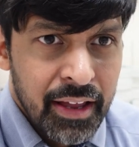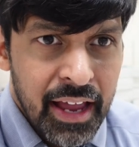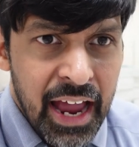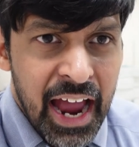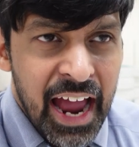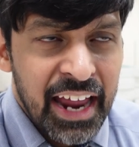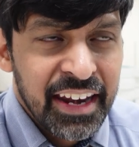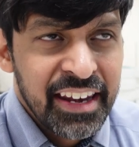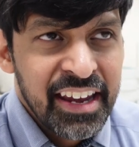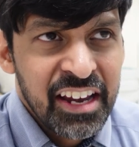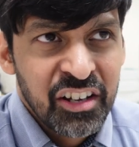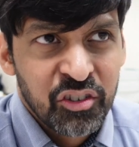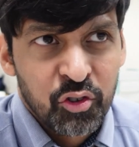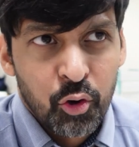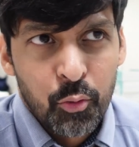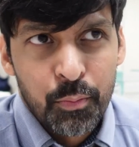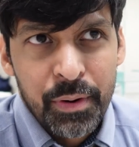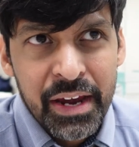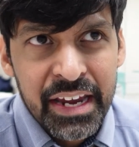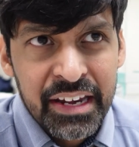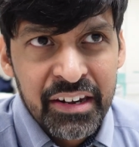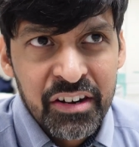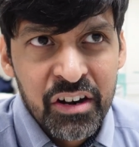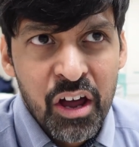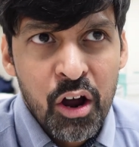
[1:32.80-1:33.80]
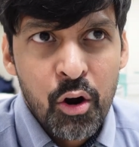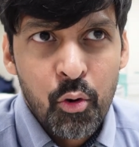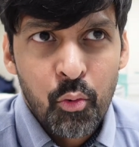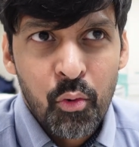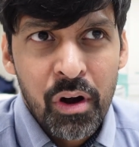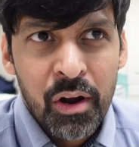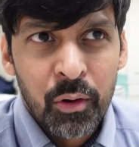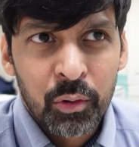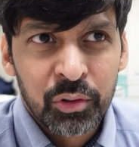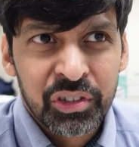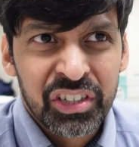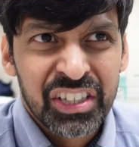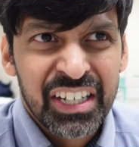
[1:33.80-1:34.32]
And these will be no
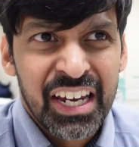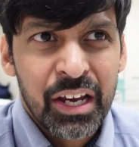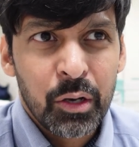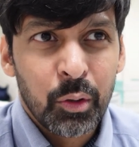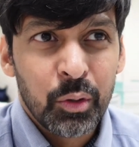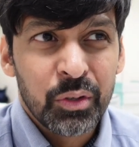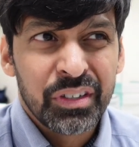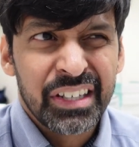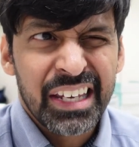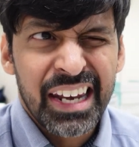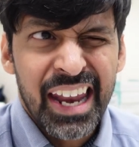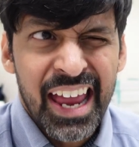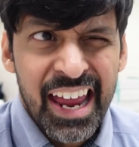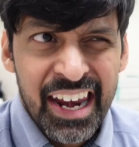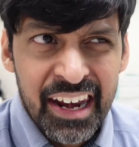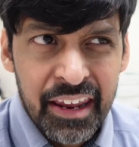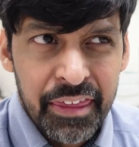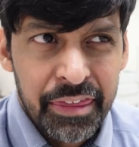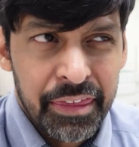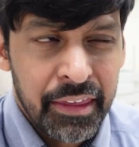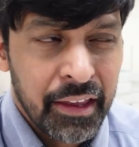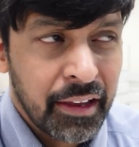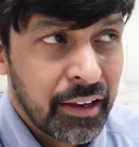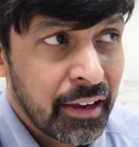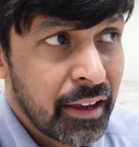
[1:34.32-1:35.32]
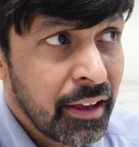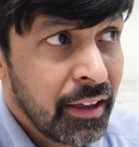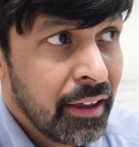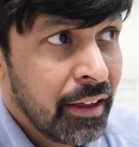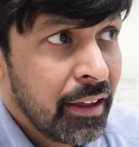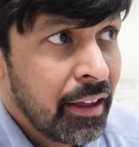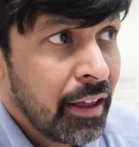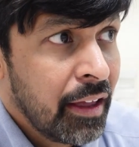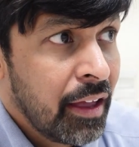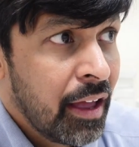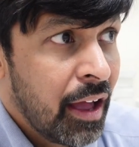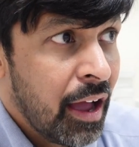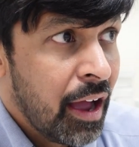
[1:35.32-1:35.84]
real skills in anything.
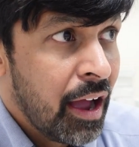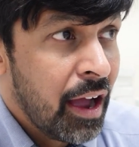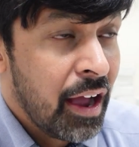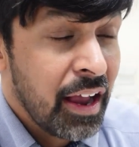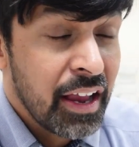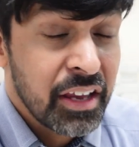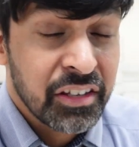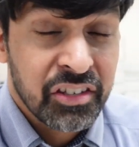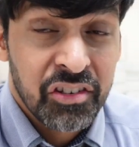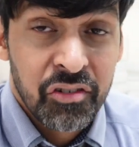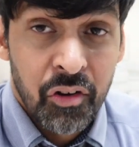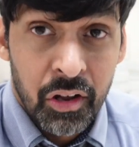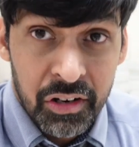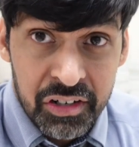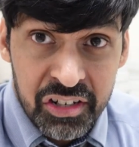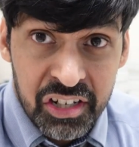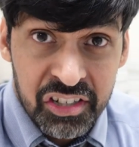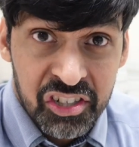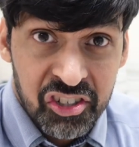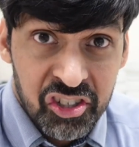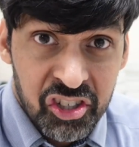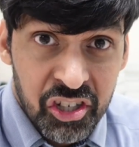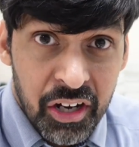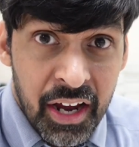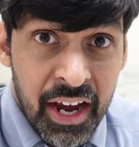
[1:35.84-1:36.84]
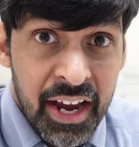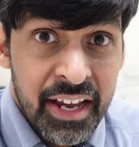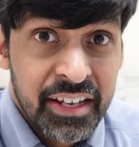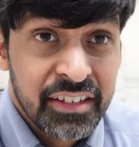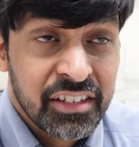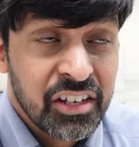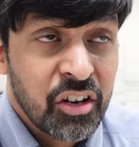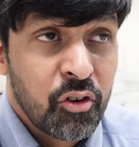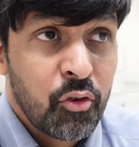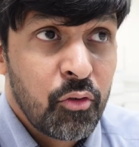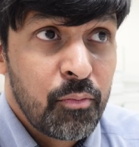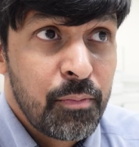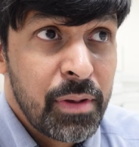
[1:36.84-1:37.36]
It's not just science,
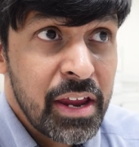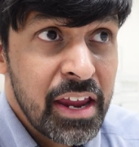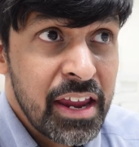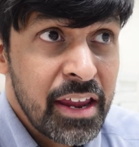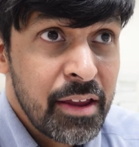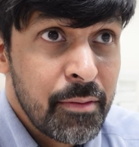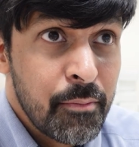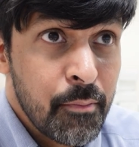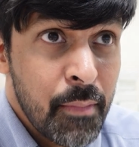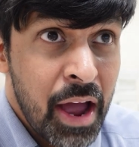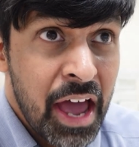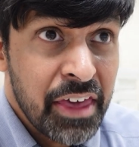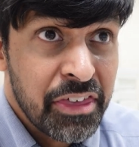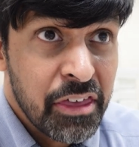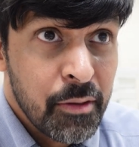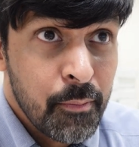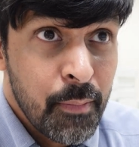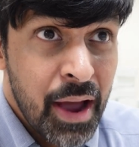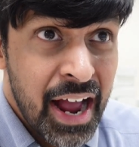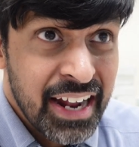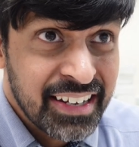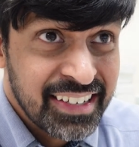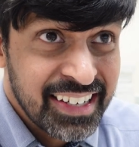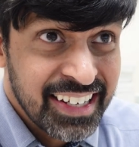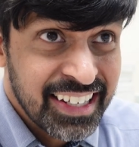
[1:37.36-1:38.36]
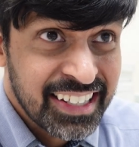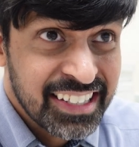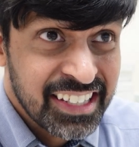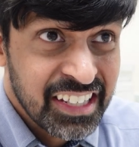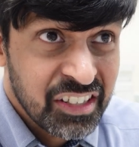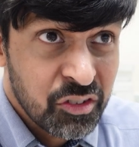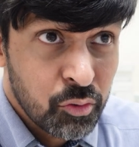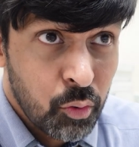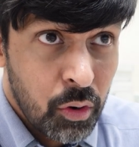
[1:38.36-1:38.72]
it will be mathematics as